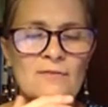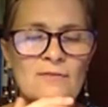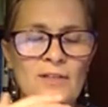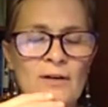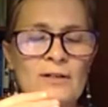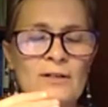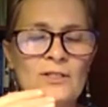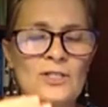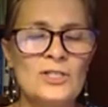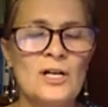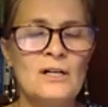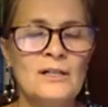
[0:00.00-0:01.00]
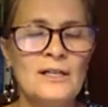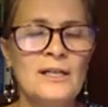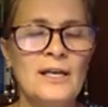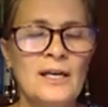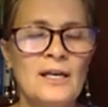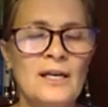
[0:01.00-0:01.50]
if there is chocolate
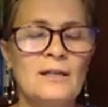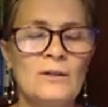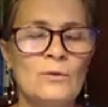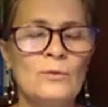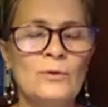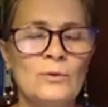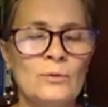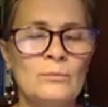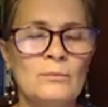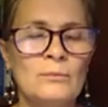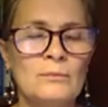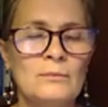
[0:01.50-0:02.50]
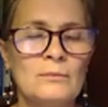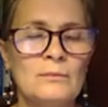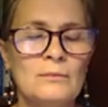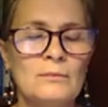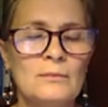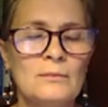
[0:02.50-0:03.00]
cake in the room,
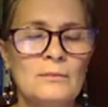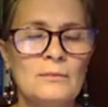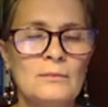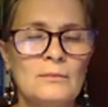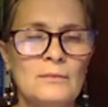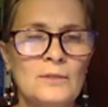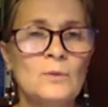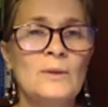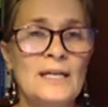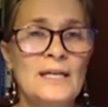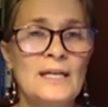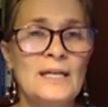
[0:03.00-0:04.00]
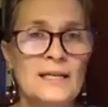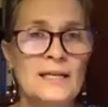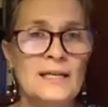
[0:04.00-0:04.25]
you eat it.